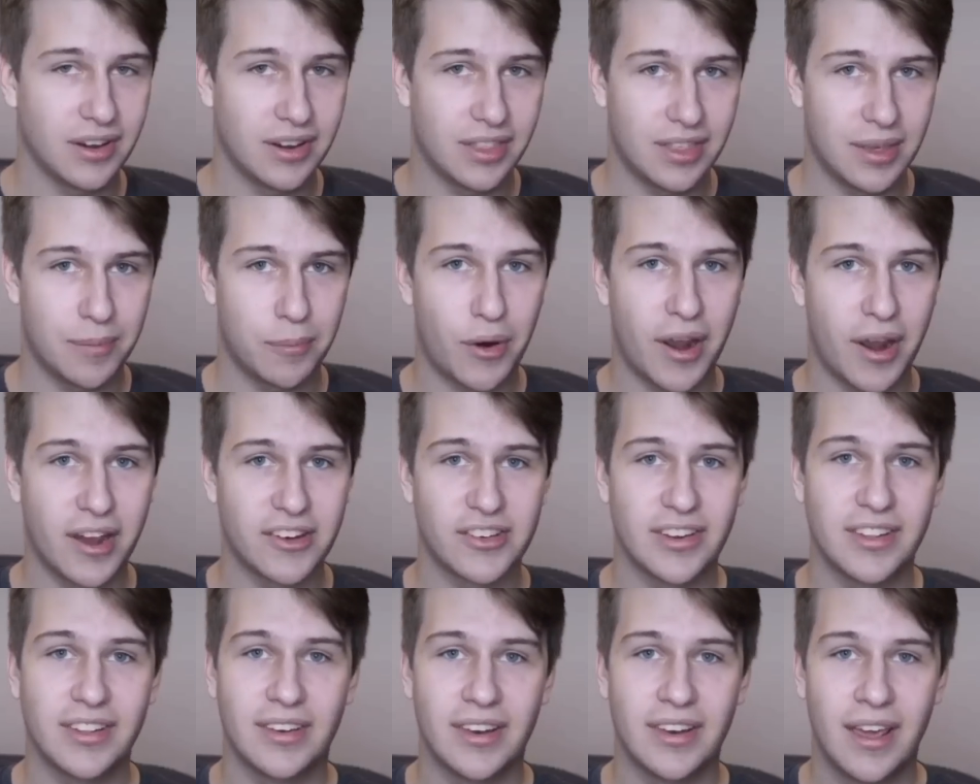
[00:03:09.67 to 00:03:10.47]
I was under the
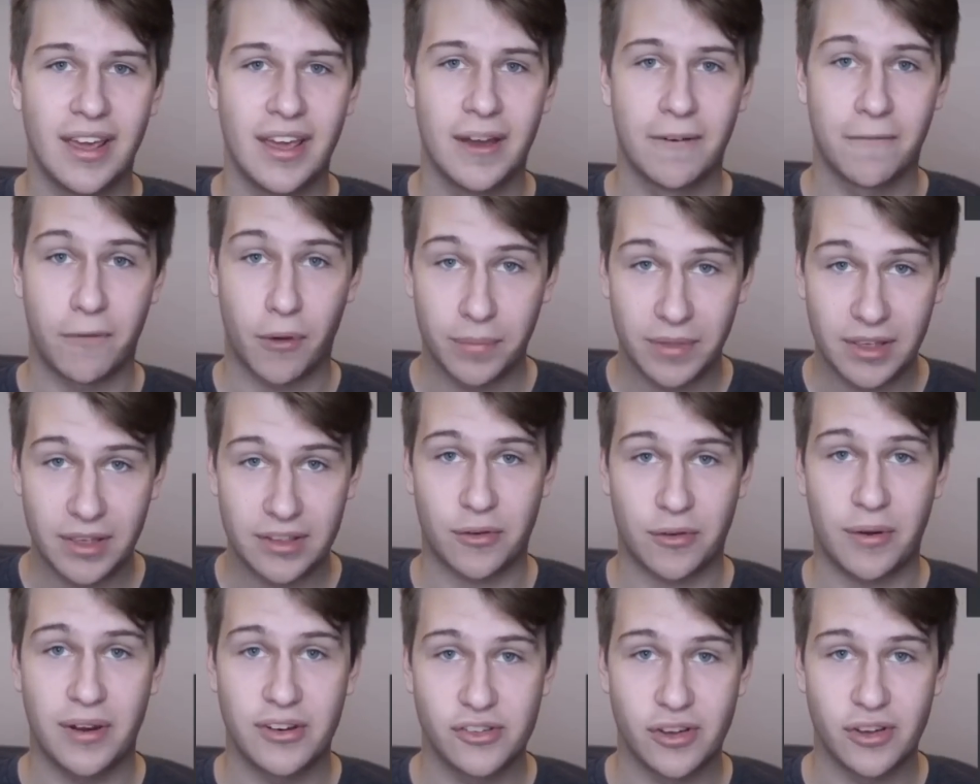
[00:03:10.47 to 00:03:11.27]
impression, from
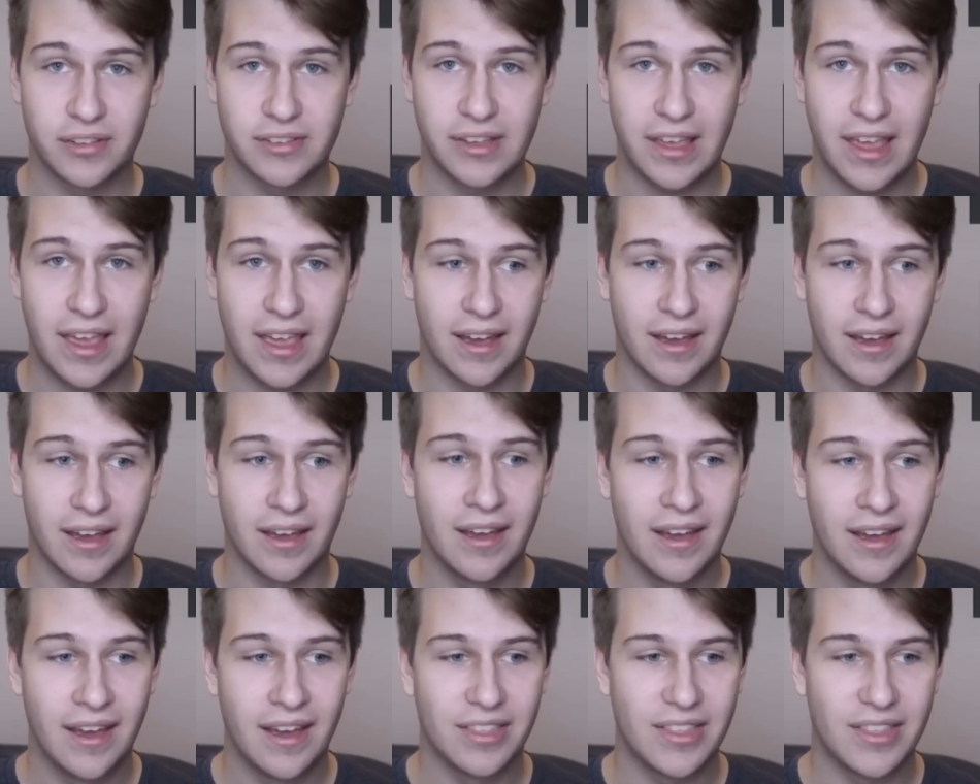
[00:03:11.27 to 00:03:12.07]
these screenshots
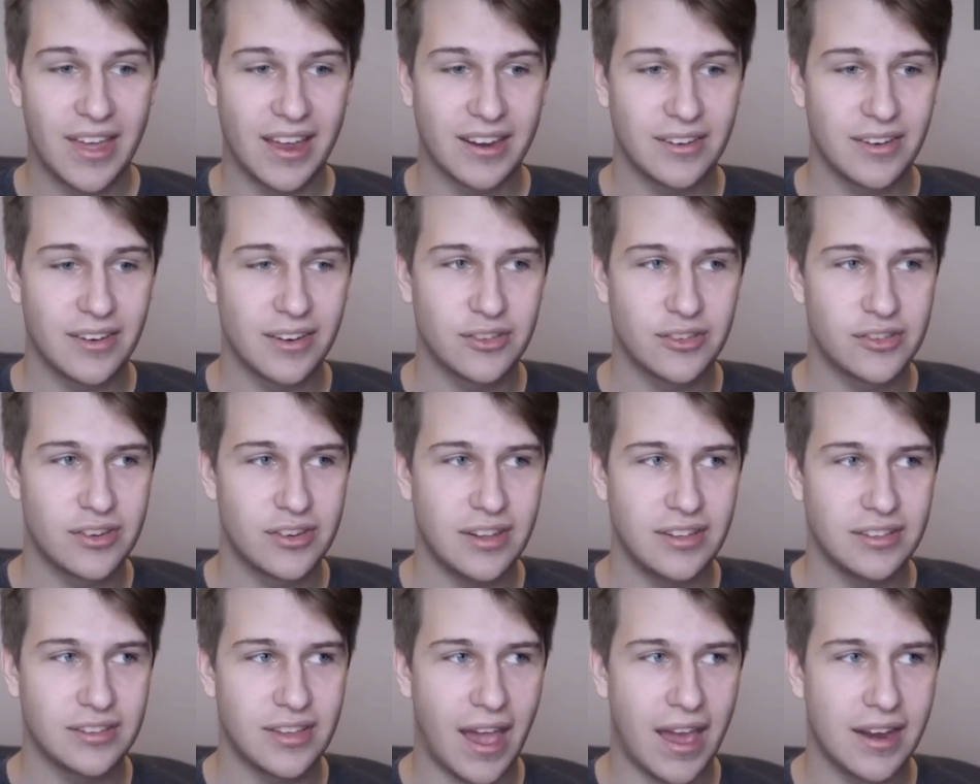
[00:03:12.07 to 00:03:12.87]
here, that
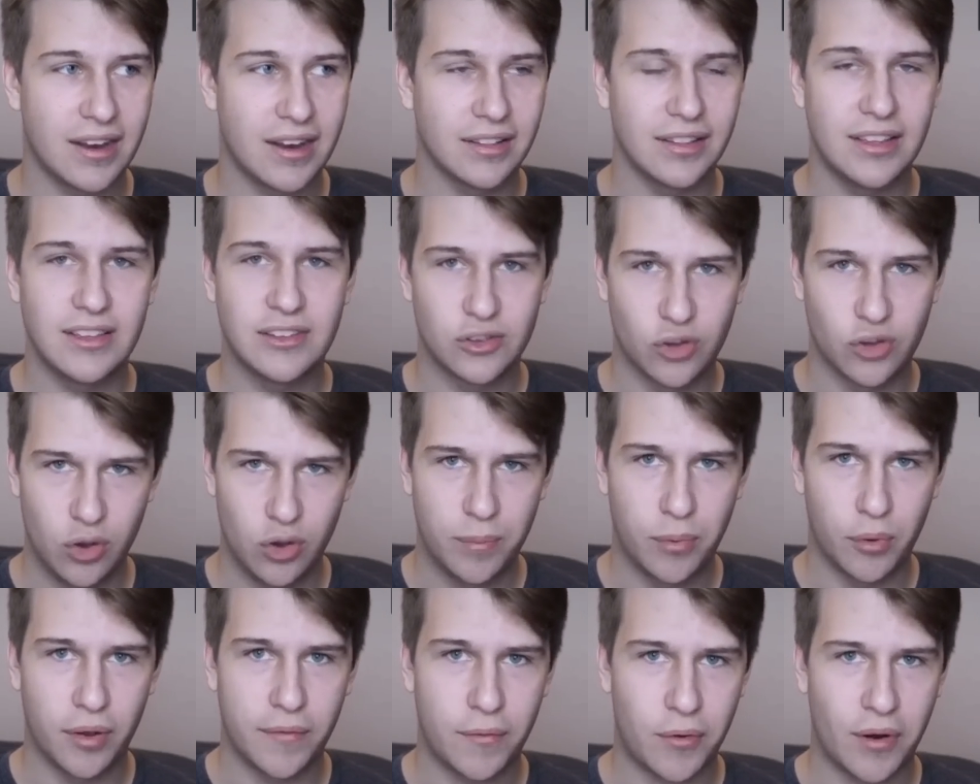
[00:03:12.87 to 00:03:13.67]
she's had at least
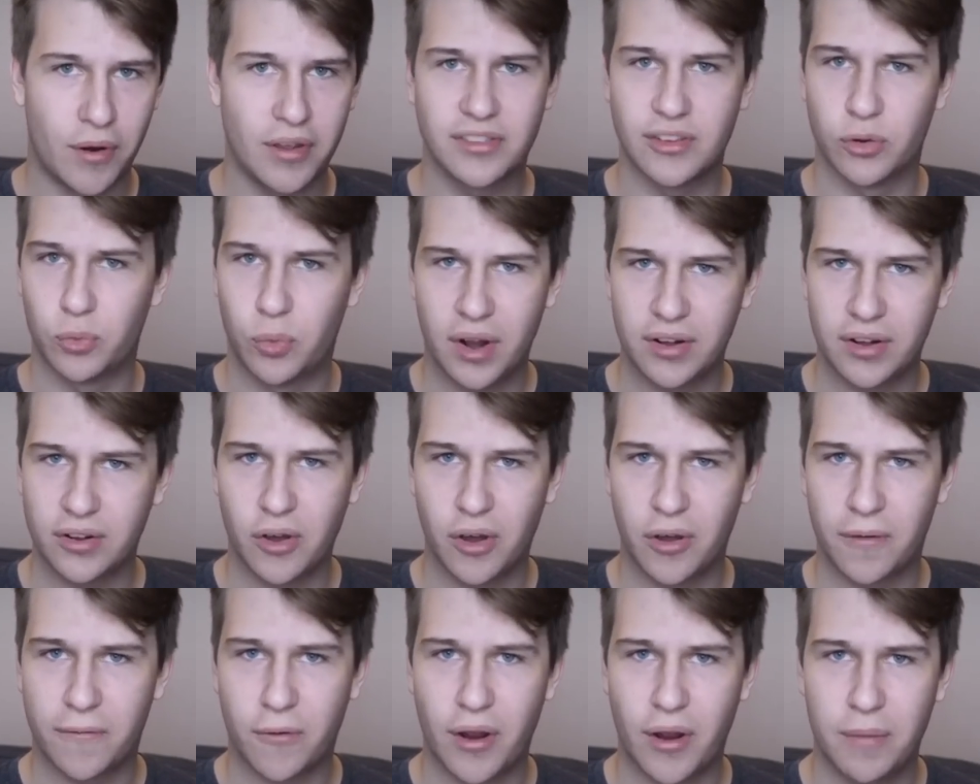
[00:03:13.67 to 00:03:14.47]
2 boyfriends and
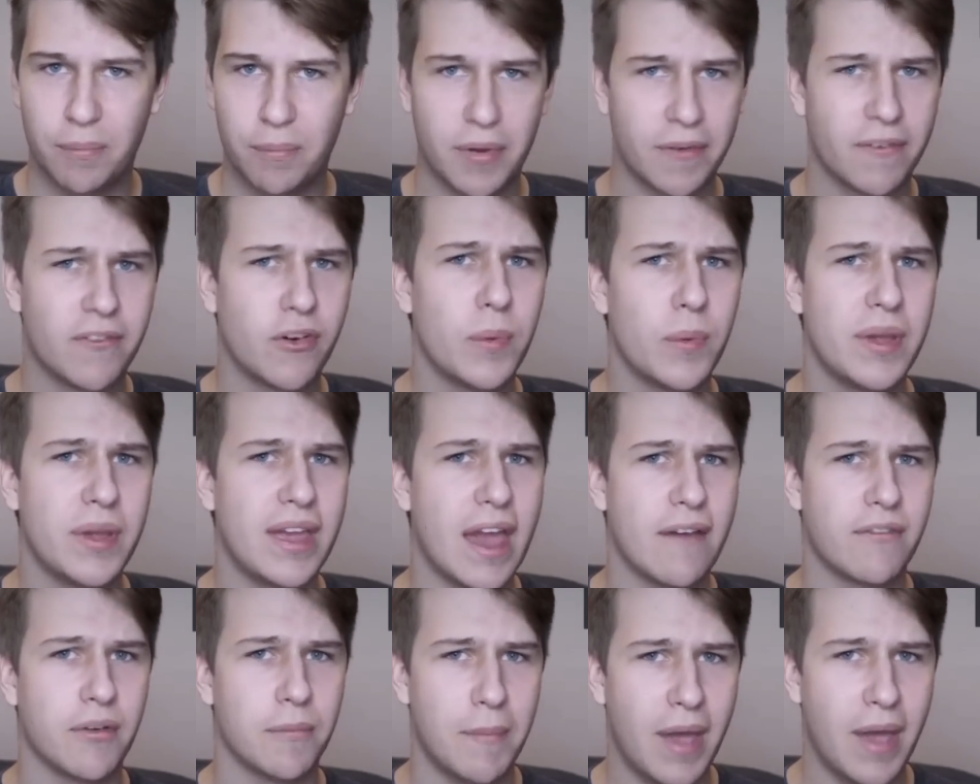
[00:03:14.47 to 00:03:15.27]
1 girlfriend before
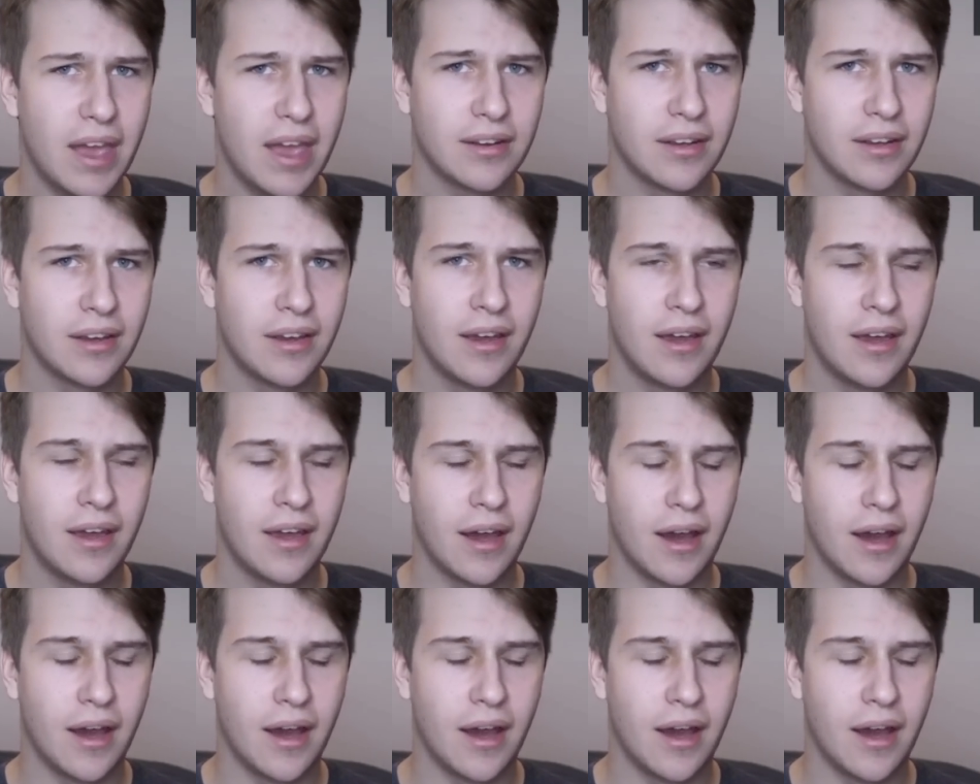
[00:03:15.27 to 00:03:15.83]
we ever met.